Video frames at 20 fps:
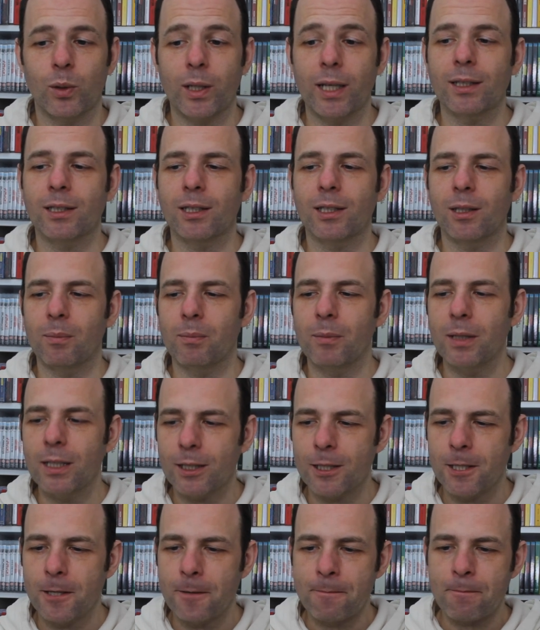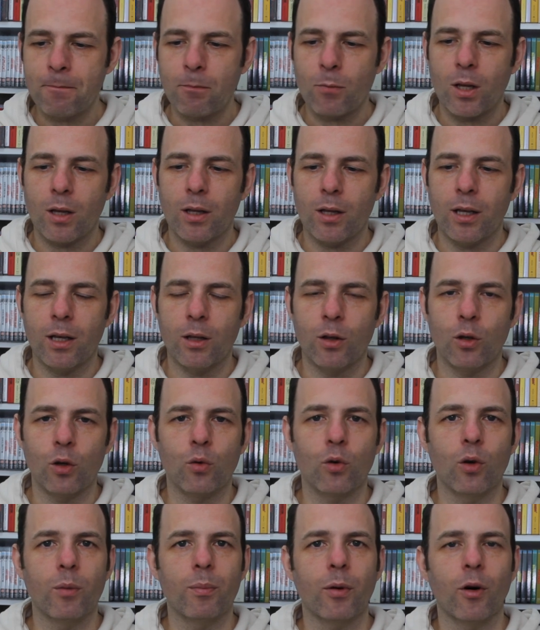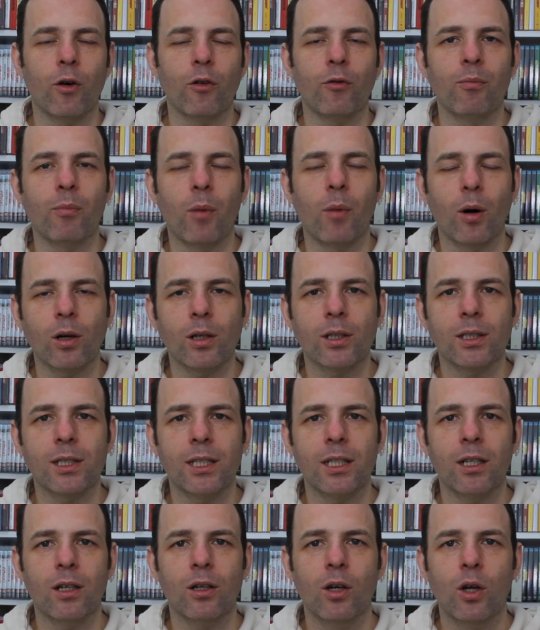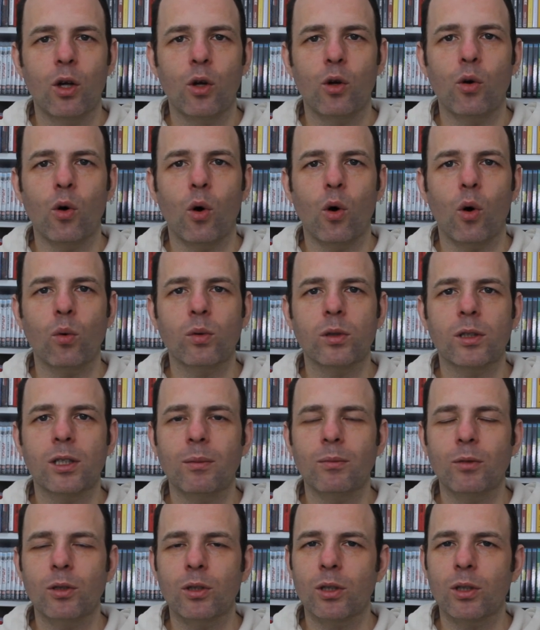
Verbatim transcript: We get to meet the, eh, the group of monks here who all seem